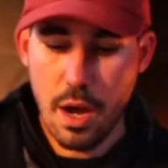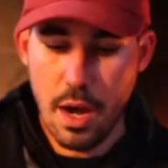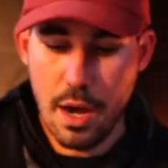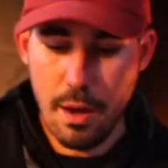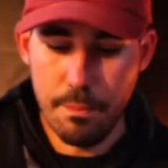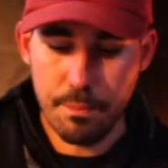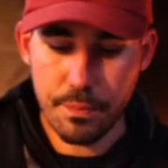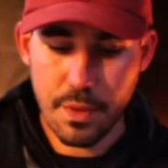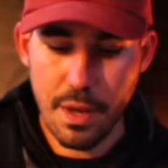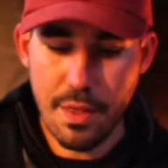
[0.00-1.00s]
And
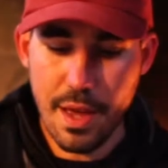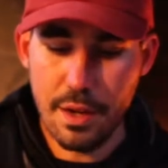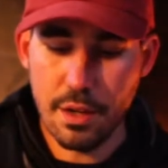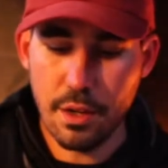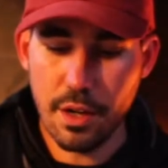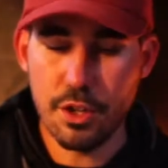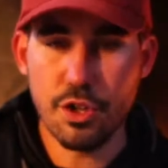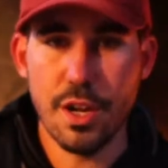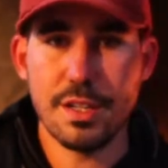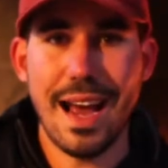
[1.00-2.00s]
then you're going
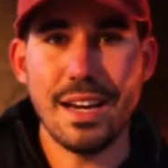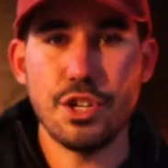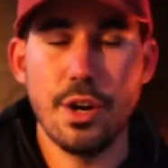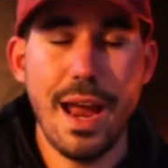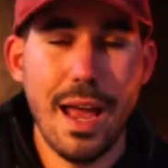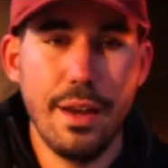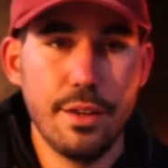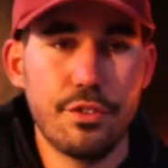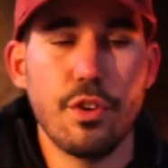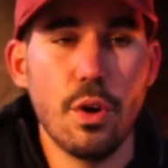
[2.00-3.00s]
to attach your
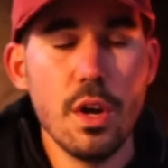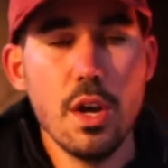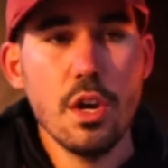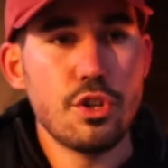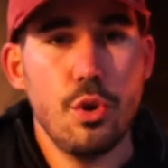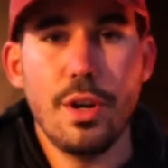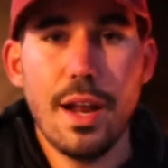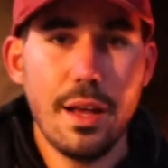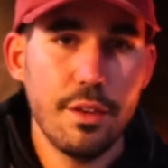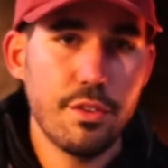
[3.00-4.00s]
head. And so
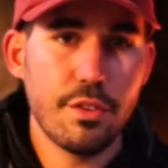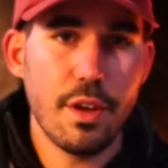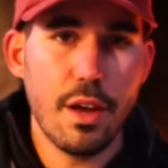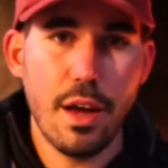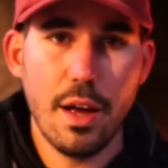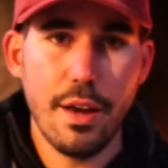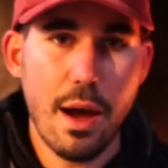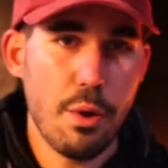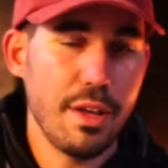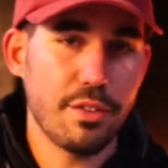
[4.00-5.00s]
shooting heads
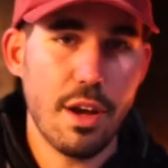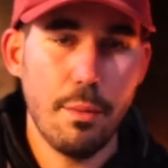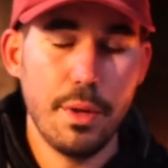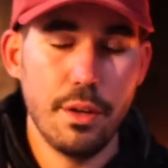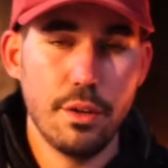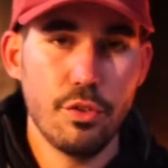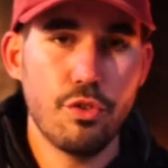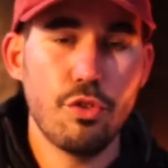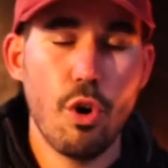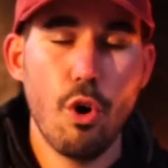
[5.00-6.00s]
nowadays come in
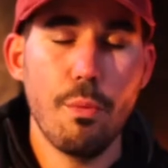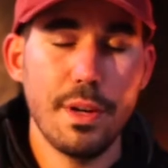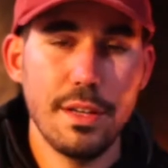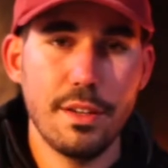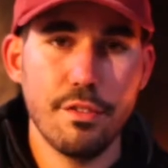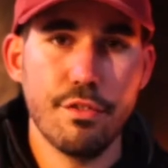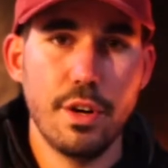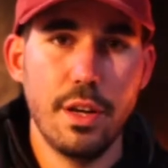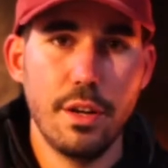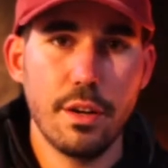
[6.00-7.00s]
so many
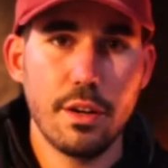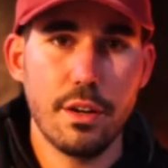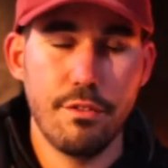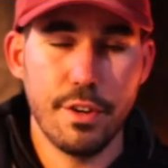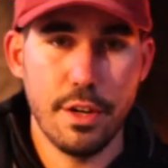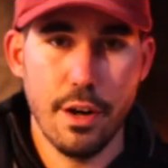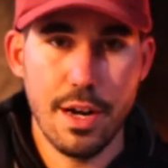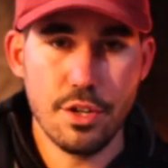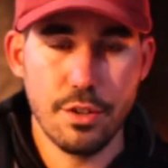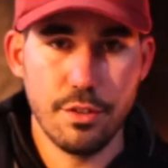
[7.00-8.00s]
different
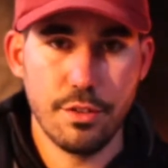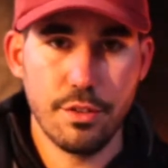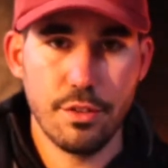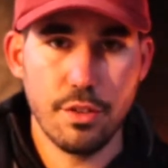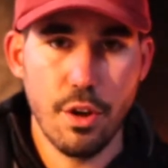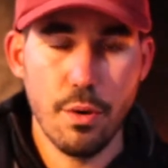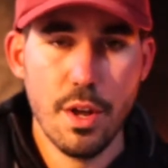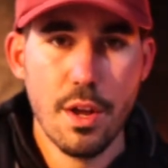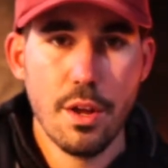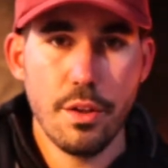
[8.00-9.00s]
configurations.
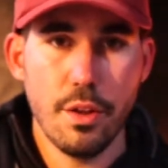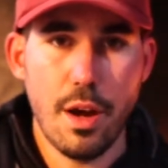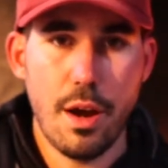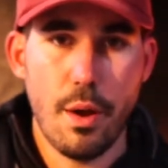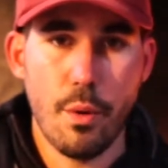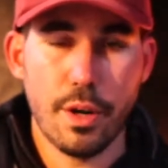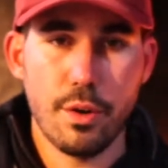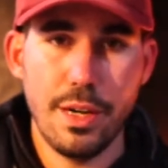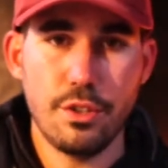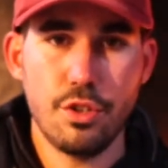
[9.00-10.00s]
So I want
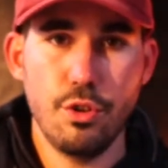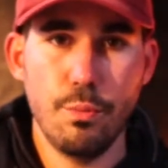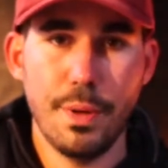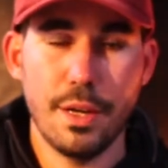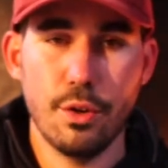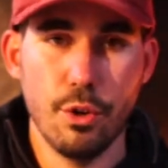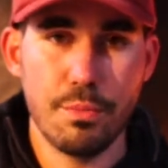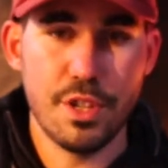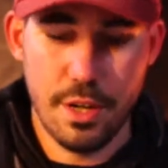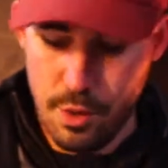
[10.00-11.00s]
to create two big
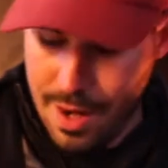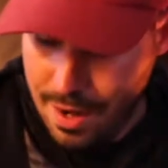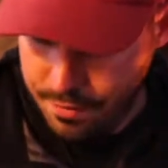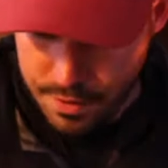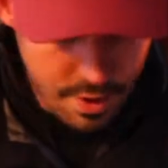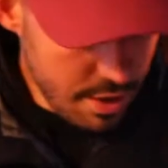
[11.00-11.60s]
groups here. You have